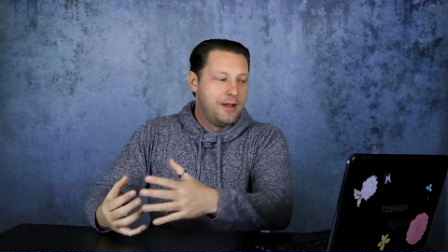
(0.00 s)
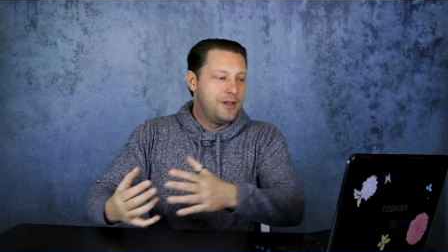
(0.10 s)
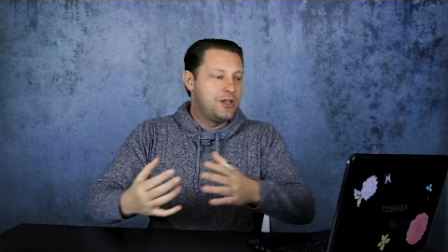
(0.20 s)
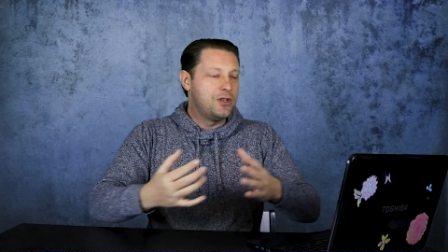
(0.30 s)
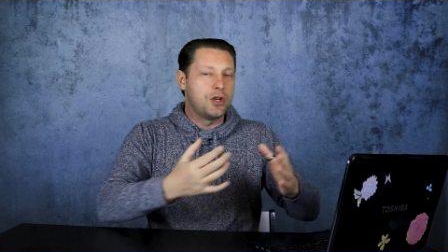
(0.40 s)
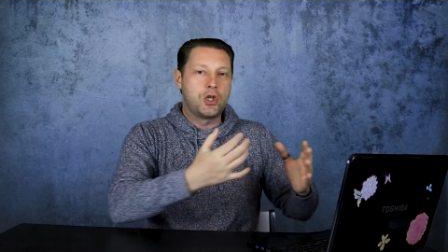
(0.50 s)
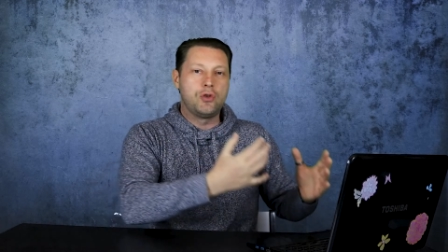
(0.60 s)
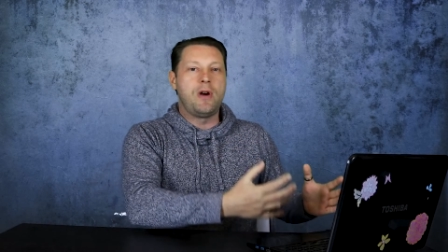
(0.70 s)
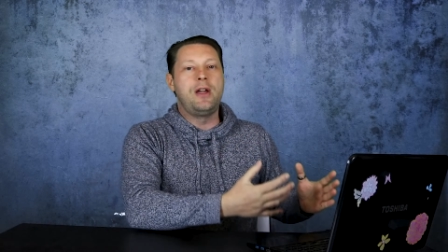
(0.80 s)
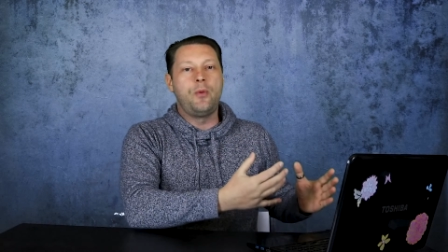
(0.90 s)
this is a
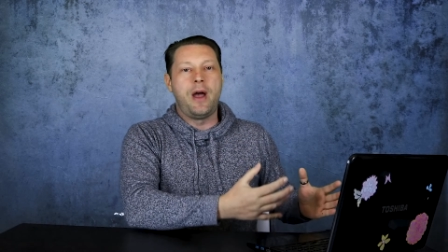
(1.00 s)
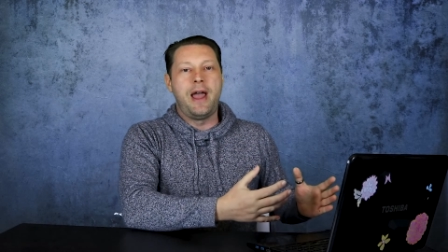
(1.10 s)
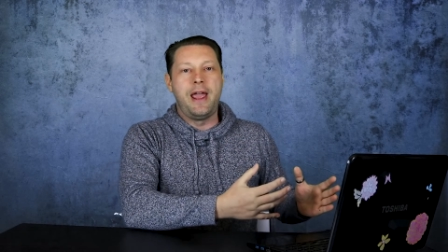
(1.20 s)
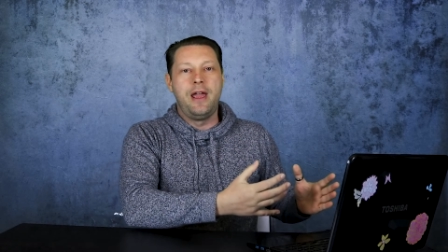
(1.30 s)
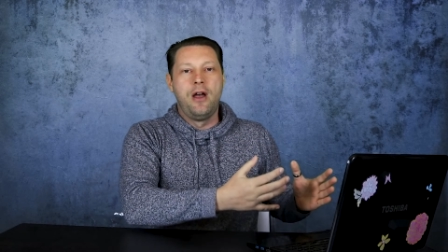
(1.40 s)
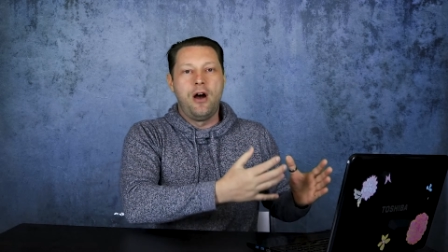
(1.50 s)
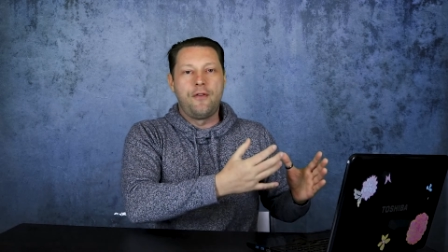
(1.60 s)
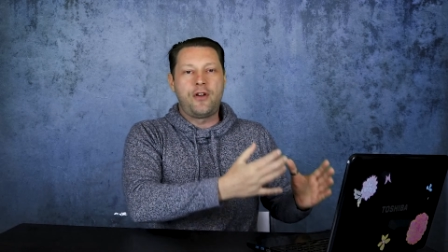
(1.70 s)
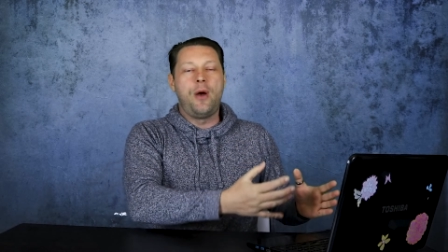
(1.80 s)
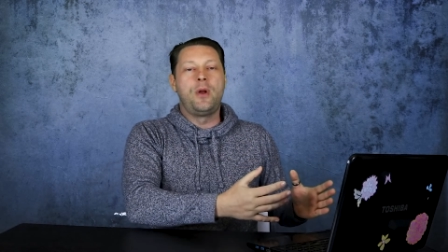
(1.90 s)
great way
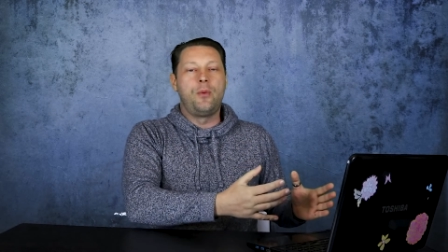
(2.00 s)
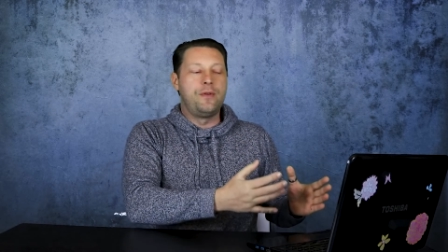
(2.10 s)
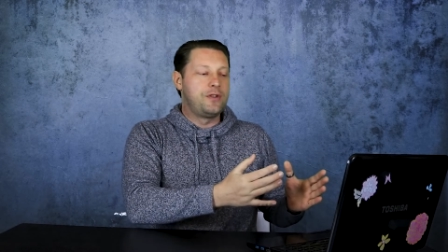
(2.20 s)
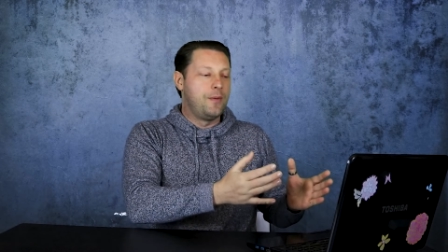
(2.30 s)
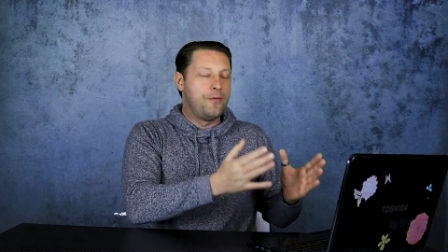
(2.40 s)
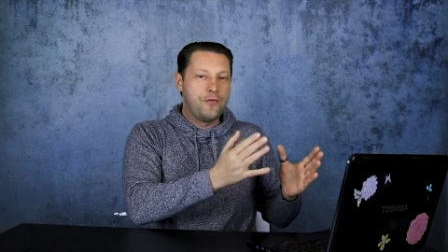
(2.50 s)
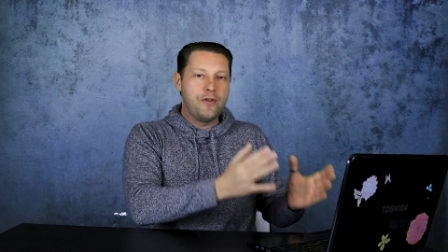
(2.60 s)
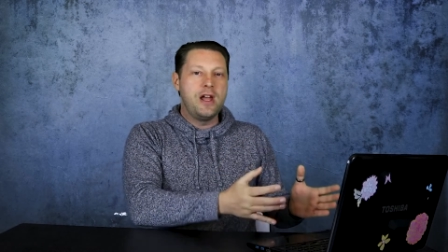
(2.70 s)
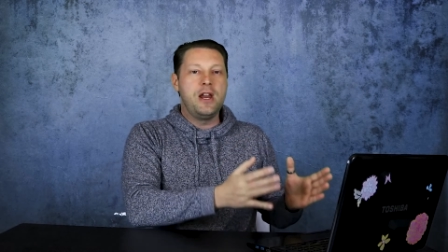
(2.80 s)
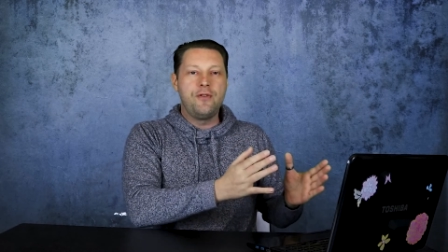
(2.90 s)
of coming up with some
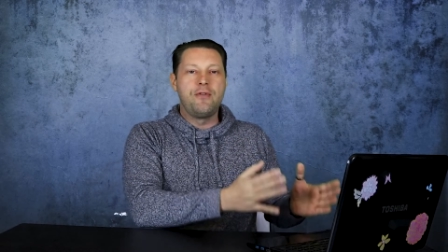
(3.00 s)
really,